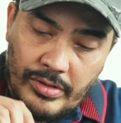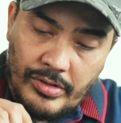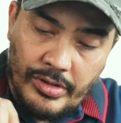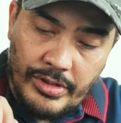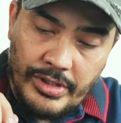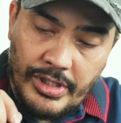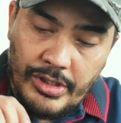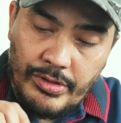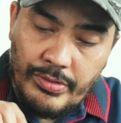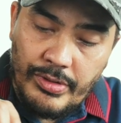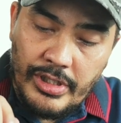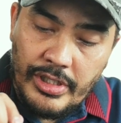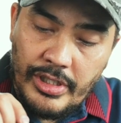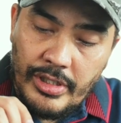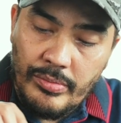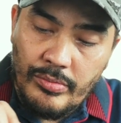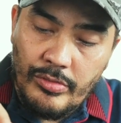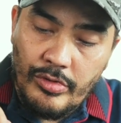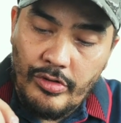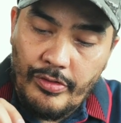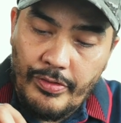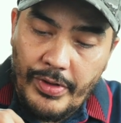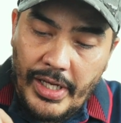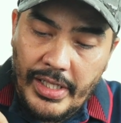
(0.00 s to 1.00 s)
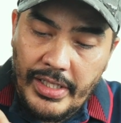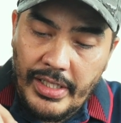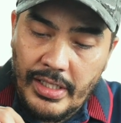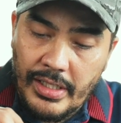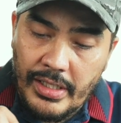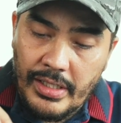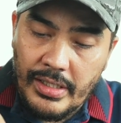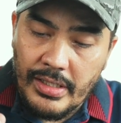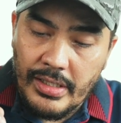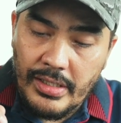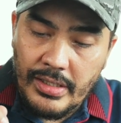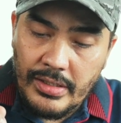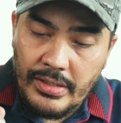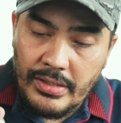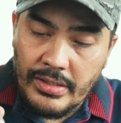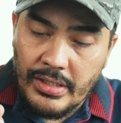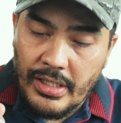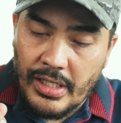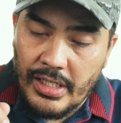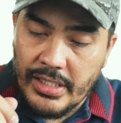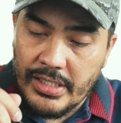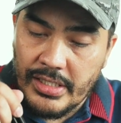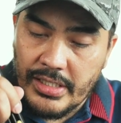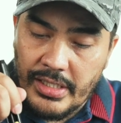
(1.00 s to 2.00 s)
This will remove any
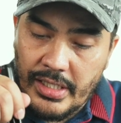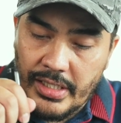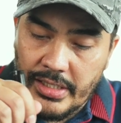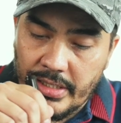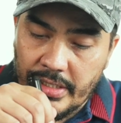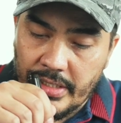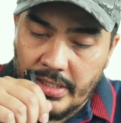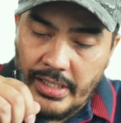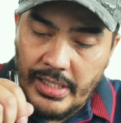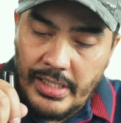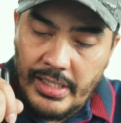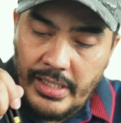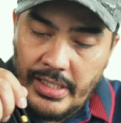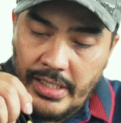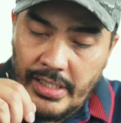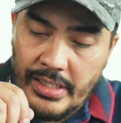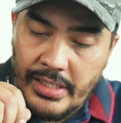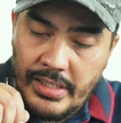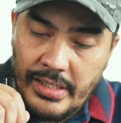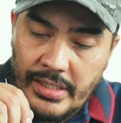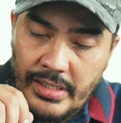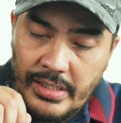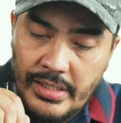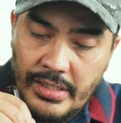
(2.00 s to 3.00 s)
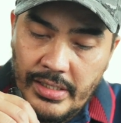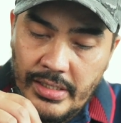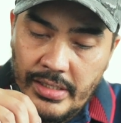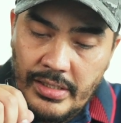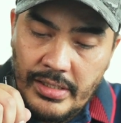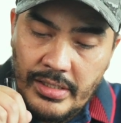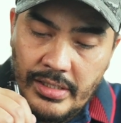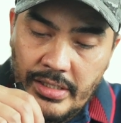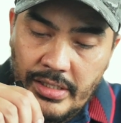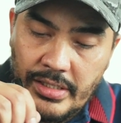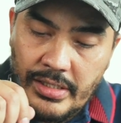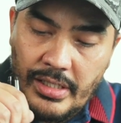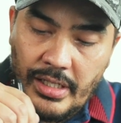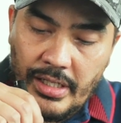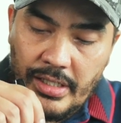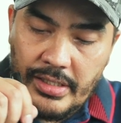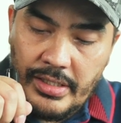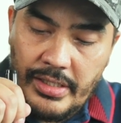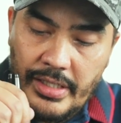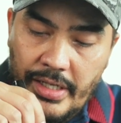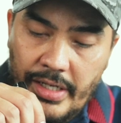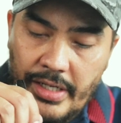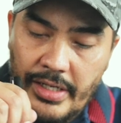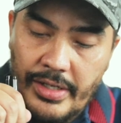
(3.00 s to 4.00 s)
dust that's really stuck
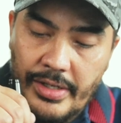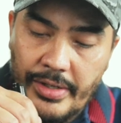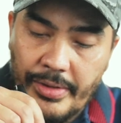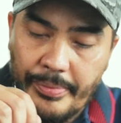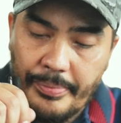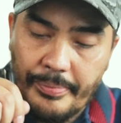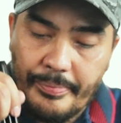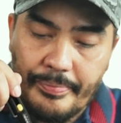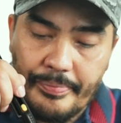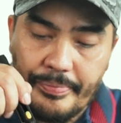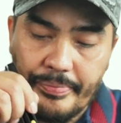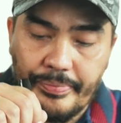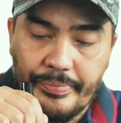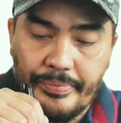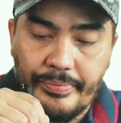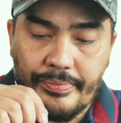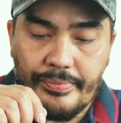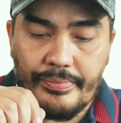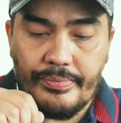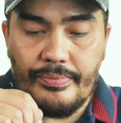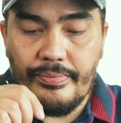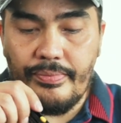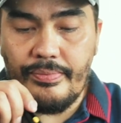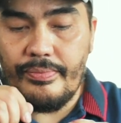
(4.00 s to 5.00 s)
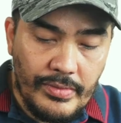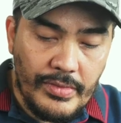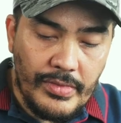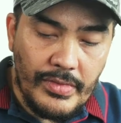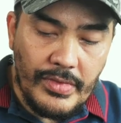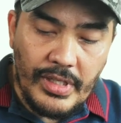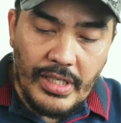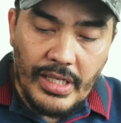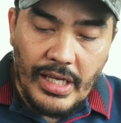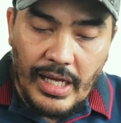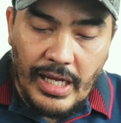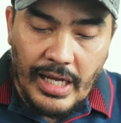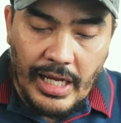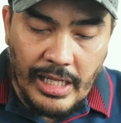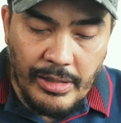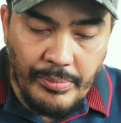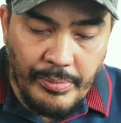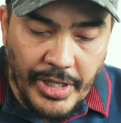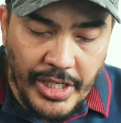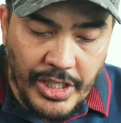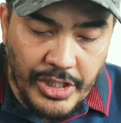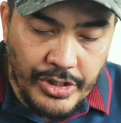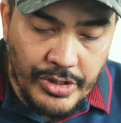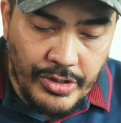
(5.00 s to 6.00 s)
there. I'll
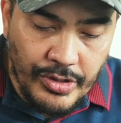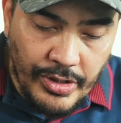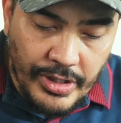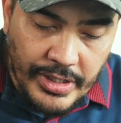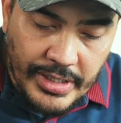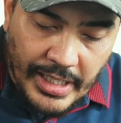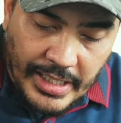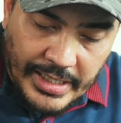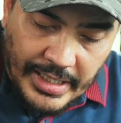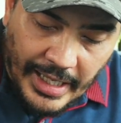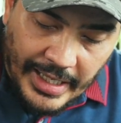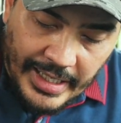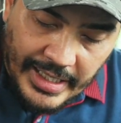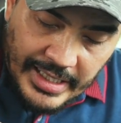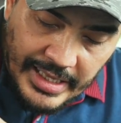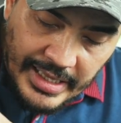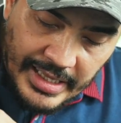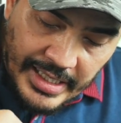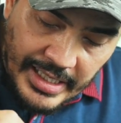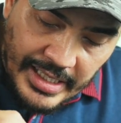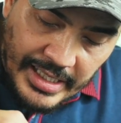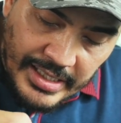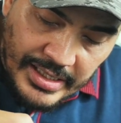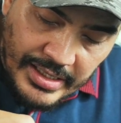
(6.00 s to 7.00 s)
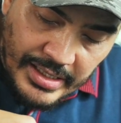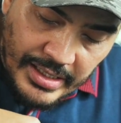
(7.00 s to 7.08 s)
make sure that I clean